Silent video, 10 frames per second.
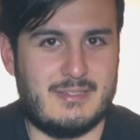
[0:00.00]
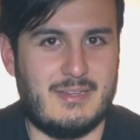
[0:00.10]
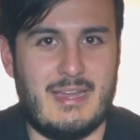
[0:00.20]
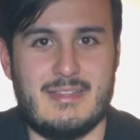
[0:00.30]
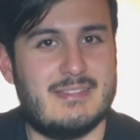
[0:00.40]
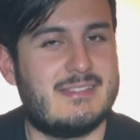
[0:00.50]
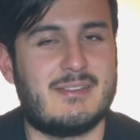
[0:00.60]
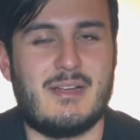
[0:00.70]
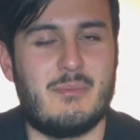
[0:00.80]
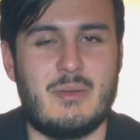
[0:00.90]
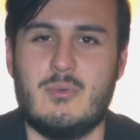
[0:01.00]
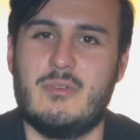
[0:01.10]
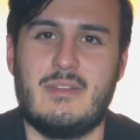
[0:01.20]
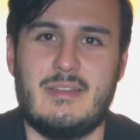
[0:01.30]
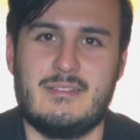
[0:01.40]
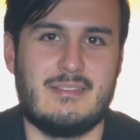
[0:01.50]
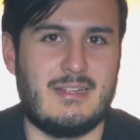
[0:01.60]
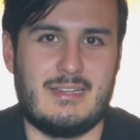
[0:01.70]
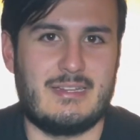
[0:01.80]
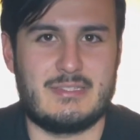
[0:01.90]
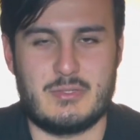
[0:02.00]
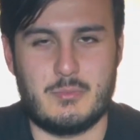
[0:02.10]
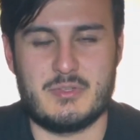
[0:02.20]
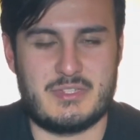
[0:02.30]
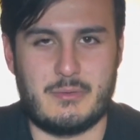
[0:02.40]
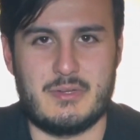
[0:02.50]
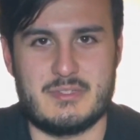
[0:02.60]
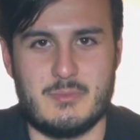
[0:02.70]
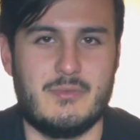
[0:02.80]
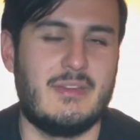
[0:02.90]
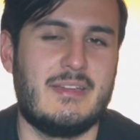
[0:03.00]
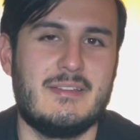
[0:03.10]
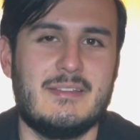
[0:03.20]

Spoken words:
hey, this is a comedy movie, not like a super serious movie.